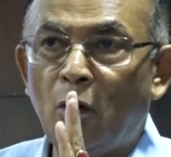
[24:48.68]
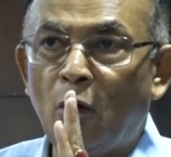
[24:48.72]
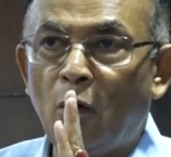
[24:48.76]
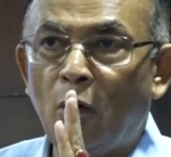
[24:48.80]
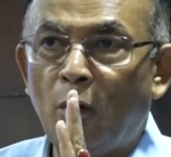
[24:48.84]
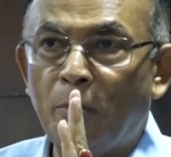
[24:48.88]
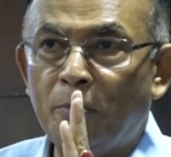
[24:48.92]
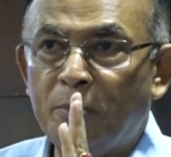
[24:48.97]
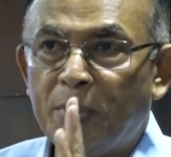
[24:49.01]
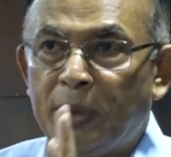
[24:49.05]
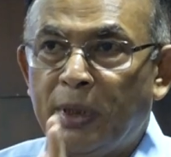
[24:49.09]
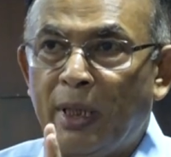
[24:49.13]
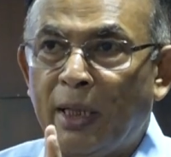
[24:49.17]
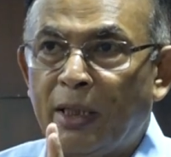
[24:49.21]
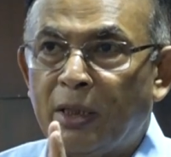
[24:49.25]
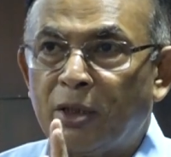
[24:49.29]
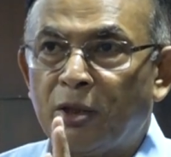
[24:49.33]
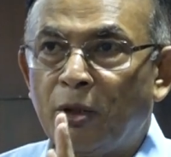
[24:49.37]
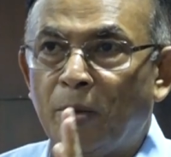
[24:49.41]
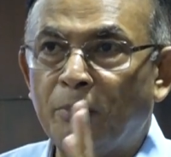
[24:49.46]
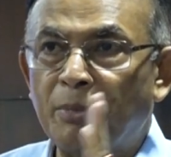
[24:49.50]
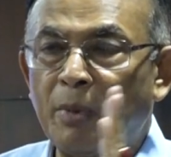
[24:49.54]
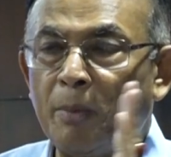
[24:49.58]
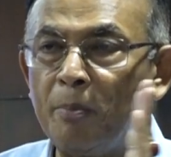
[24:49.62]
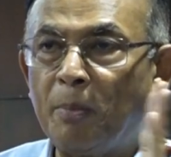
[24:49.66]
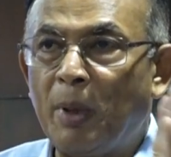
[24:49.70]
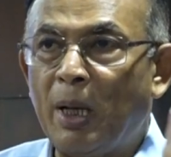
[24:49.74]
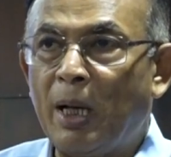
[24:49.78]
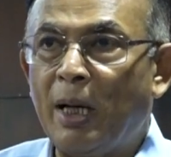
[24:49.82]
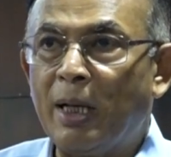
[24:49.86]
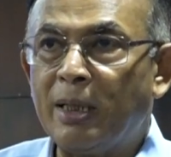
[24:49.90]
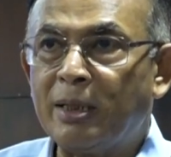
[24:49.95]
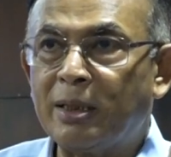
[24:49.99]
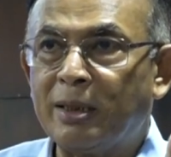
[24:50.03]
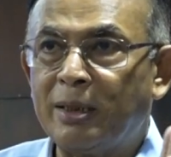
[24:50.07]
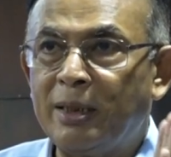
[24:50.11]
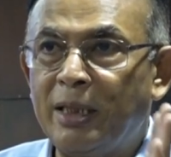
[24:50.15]
objects of the
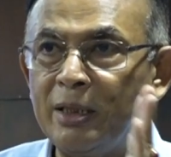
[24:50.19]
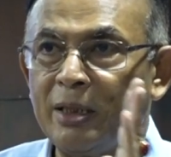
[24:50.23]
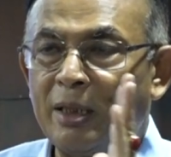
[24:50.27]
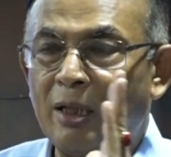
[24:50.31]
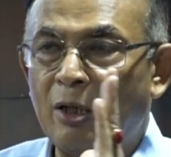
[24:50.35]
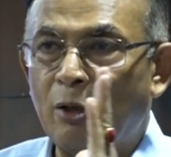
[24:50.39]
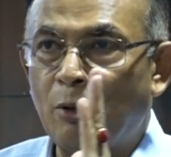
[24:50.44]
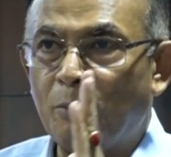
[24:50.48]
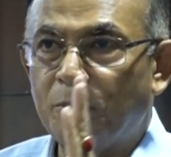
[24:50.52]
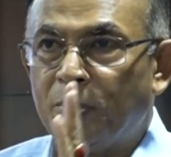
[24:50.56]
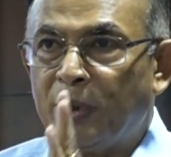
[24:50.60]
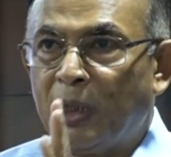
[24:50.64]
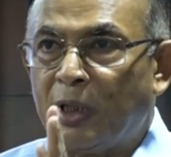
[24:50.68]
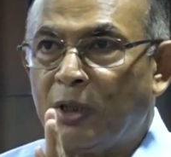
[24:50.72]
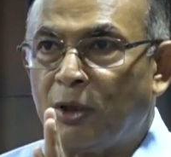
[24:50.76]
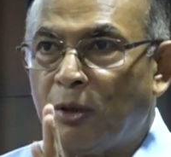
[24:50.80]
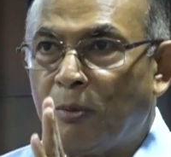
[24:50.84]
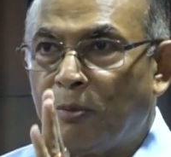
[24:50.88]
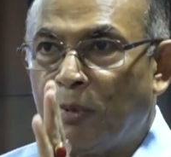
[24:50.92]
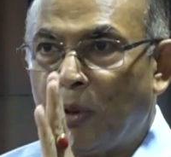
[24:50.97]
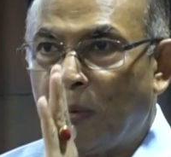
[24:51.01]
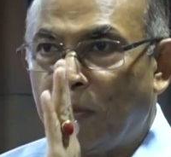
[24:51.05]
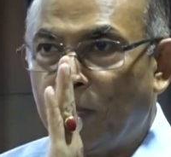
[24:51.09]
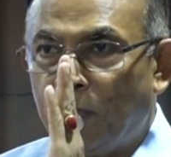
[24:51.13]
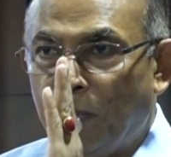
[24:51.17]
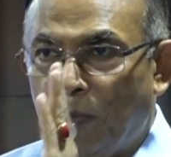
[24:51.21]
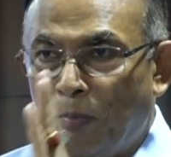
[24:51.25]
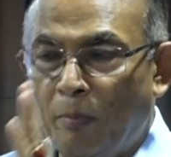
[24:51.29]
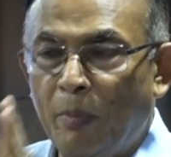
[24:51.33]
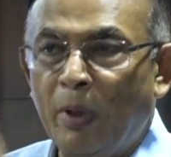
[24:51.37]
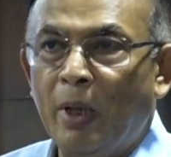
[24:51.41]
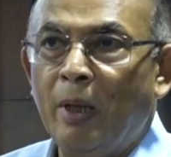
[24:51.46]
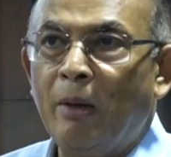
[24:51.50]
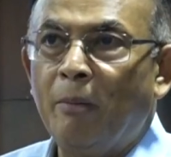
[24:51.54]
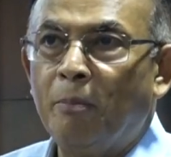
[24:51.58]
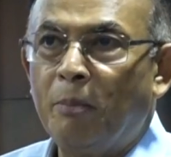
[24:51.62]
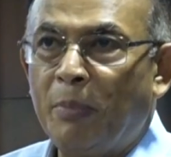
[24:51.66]
past. These are objects of the
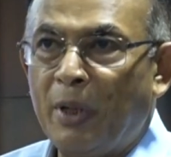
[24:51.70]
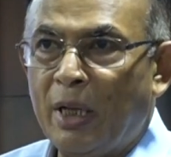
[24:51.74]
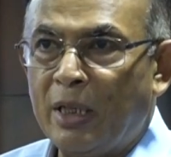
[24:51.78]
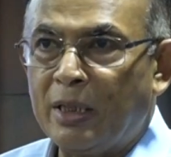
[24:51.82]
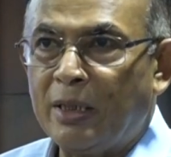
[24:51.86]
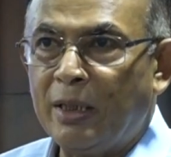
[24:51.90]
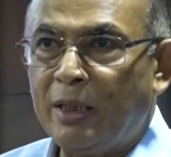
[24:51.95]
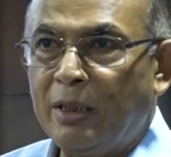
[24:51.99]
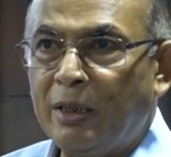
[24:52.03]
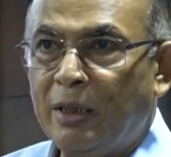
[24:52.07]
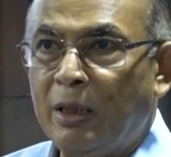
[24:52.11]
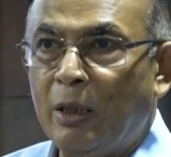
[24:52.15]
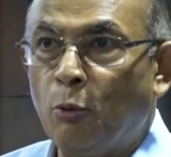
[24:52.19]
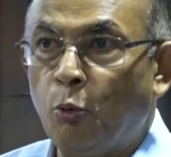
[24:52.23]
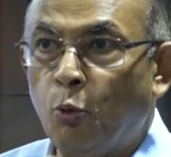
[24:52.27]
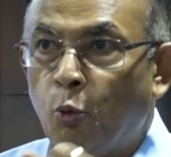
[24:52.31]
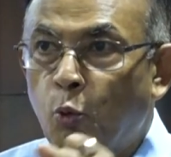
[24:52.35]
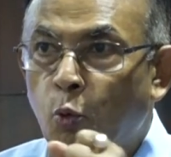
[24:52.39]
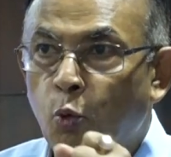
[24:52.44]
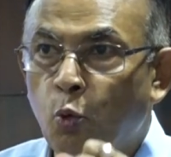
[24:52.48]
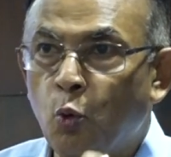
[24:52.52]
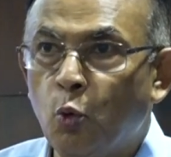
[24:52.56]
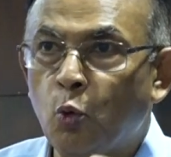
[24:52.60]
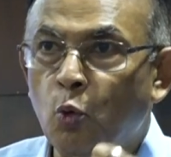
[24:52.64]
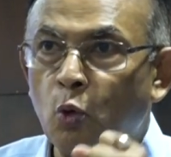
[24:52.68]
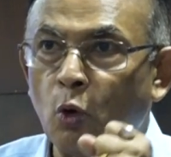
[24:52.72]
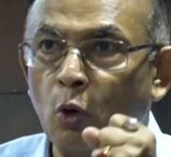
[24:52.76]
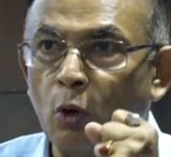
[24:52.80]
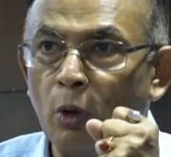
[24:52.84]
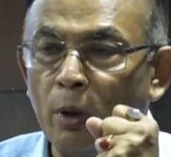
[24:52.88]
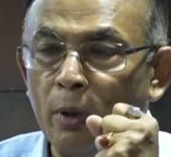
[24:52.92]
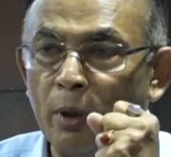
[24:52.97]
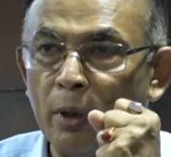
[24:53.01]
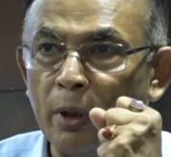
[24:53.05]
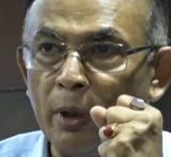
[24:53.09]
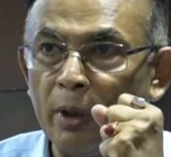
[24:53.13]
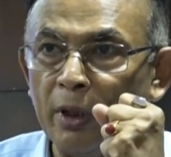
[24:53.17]
present who
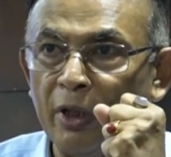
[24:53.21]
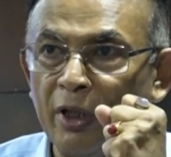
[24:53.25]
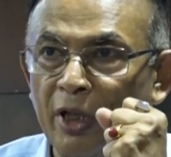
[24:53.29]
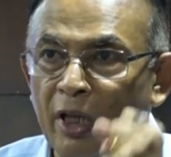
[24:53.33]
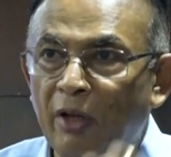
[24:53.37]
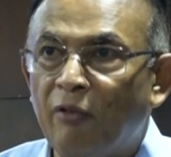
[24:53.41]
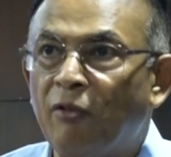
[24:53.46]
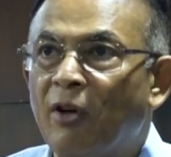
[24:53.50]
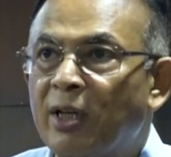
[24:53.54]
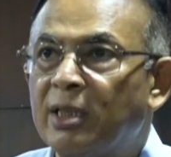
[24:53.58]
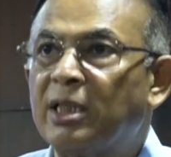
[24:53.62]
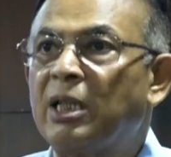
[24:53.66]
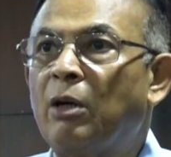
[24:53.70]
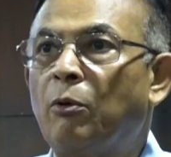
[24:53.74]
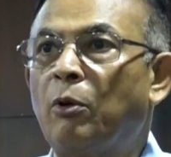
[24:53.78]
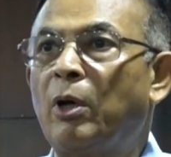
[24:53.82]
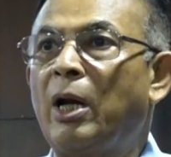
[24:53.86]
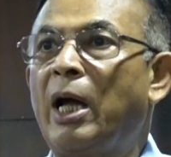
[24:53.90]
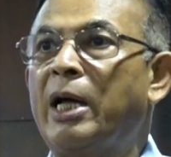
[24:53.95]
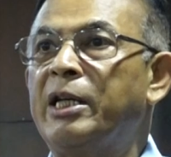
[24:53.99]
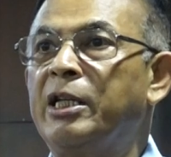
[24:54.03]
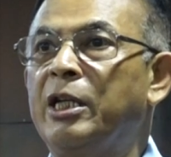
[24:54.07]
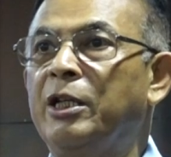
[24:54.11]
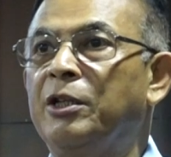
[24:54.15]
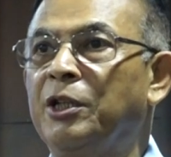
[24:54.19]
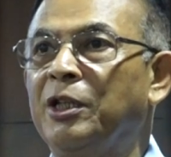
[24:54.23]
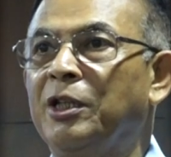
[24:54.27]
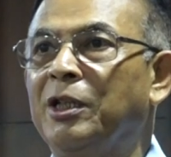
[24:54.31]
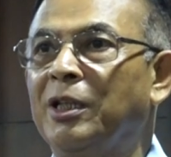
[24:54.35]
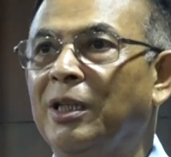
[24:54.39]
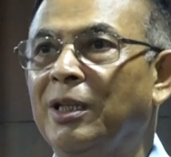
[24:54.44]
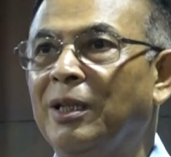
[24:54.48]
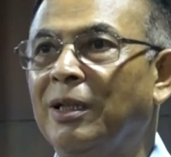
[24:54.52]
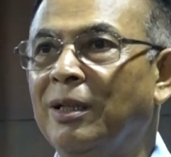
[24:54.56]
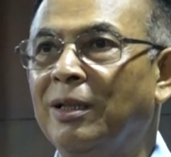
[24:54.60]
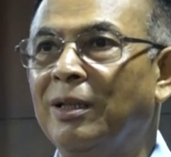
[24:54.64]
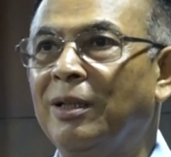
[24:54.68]
give us our identity.
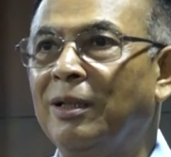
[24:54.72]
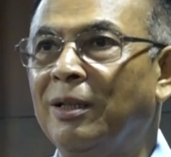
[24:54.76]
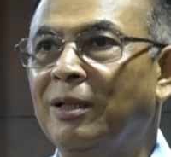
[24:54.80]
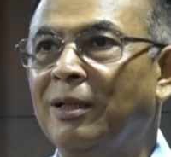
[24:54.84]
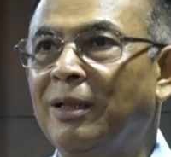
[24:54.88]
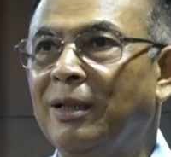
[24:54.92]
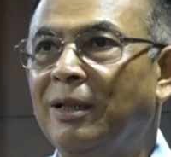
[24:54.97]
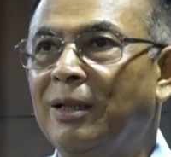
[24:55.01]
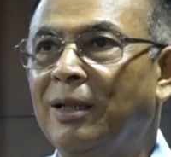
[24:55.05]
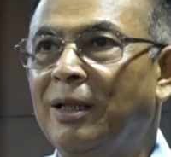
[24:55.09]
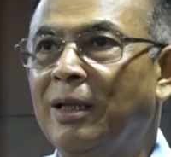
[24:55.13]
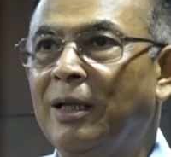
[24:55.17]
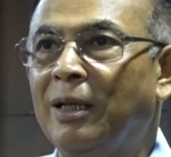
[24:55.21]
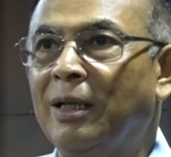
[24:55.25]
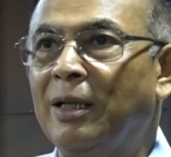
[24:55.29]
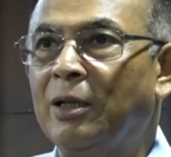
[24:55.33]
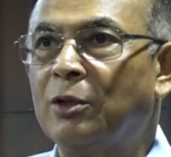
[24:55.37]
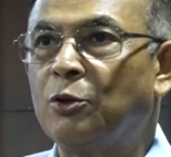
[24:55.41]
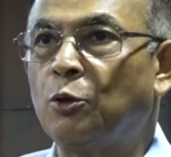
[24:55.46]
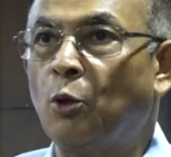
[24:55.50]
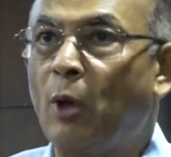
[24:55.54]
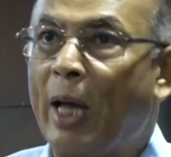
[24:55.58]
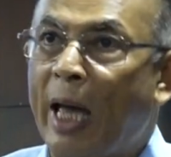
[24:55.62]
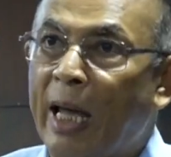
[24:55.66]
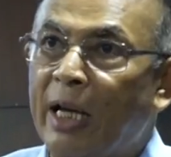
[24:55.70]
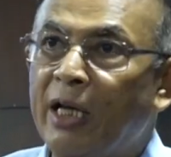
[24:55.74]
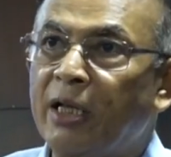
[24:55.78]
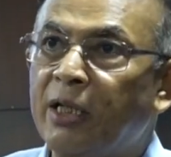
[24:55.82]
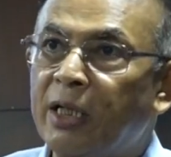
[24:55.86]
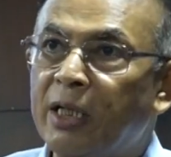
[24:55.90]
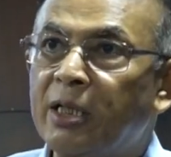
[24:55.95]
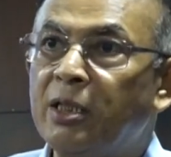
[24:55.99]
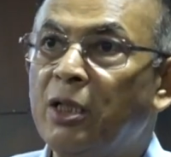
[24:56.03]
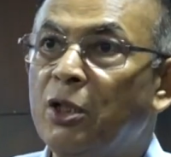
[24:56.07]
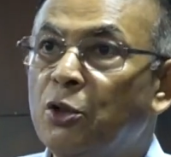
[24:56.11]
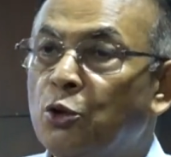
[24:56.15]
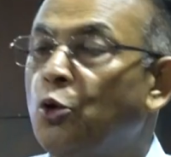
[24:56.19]
So
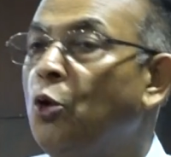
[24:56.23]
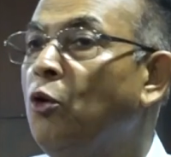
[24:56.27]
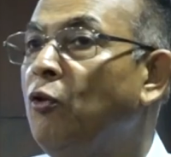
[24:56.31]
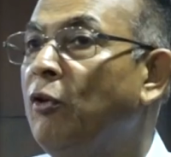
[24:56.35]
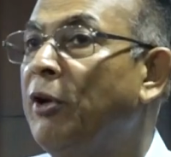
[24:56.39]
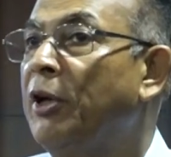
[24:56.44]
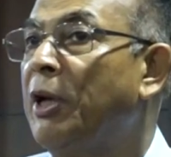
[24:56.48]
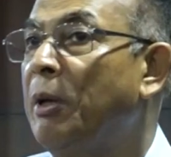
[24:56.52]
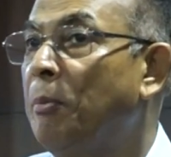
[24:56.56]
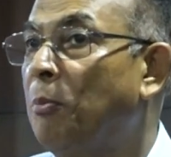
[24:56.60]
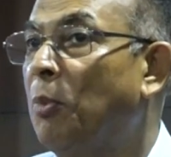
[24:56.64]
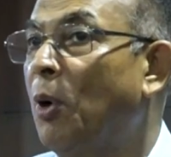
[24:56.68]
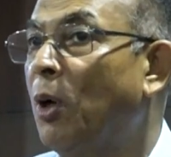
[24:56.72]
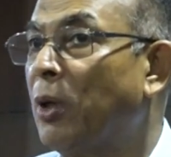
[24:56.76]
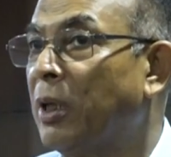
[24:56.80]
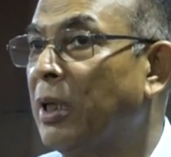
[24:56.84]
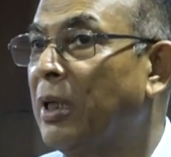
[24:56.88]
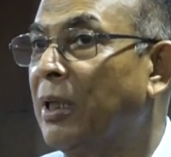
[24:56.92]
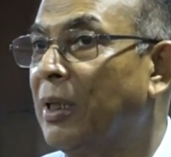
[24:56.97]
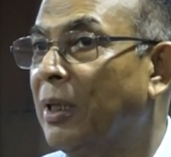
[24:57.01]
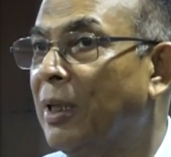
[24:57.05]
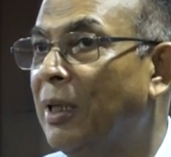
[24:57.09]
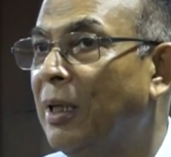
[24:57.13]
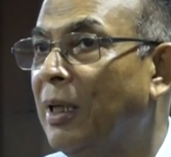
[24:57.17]
heritage is so very important.